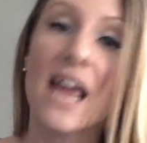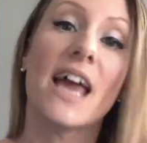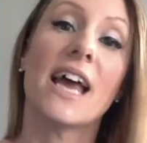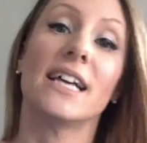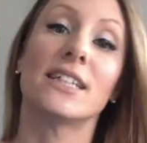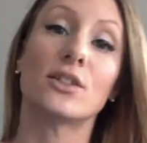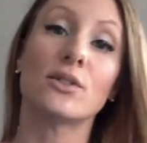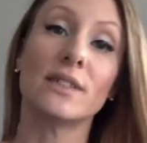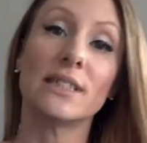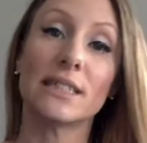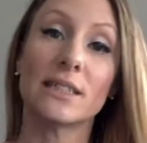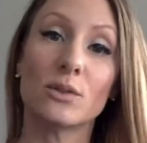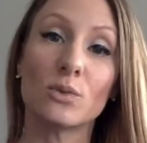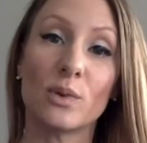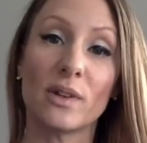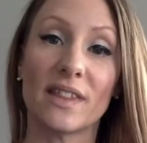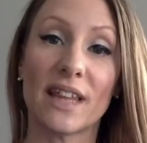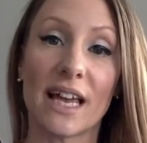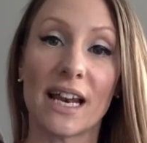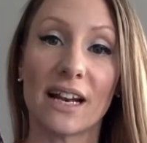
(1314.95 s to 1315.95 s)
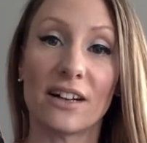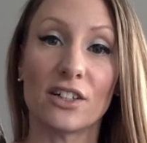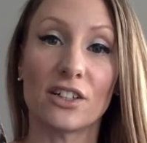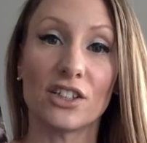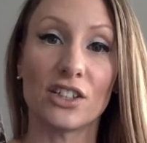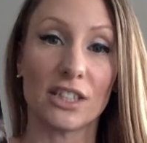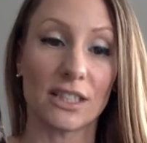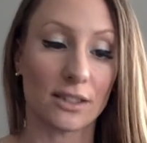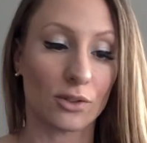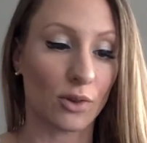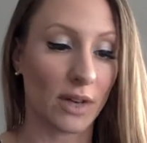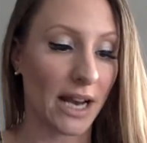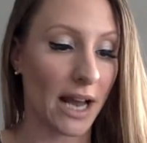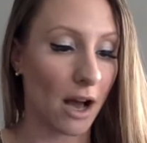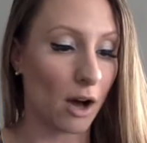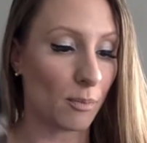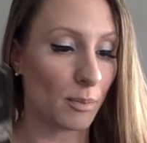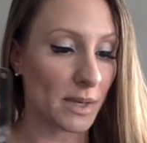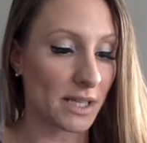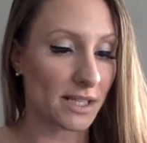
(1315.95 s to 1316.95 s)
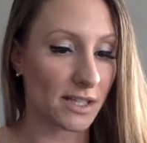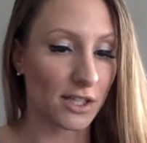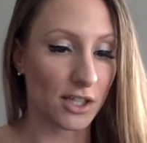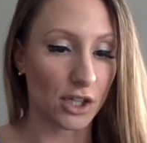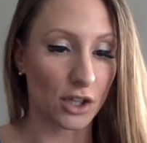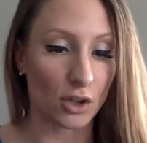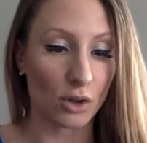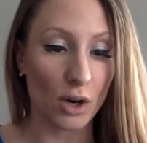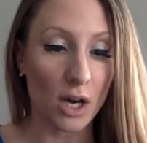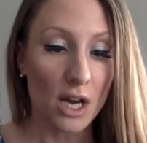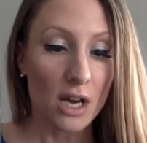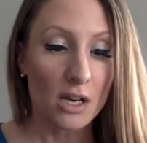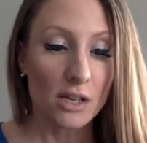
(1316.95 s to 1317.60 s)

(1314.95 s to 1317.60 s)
And so this is what that energy is going to help us do.